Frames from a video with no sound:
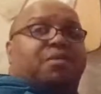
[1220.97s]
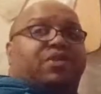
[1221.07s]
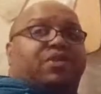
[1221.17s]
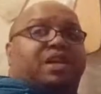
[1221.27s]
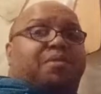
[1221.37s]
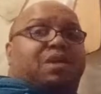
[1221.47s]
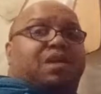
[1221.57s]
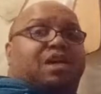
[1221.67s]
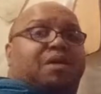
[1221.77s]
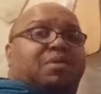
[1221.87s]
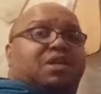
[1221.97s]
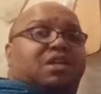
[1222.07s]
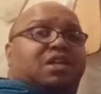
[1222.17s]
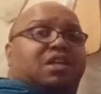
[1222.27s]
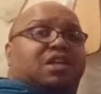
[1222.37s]
I'm
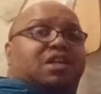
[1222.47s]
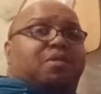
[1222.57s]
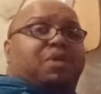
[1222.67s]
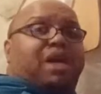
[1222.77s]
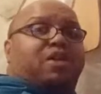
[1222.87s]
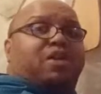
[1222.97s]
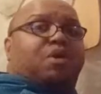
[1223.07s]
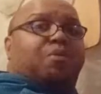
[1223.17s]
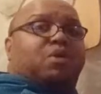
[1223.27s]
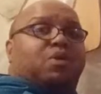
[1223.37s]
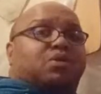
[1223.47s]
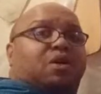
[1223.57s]
gonna back you up. Hold on.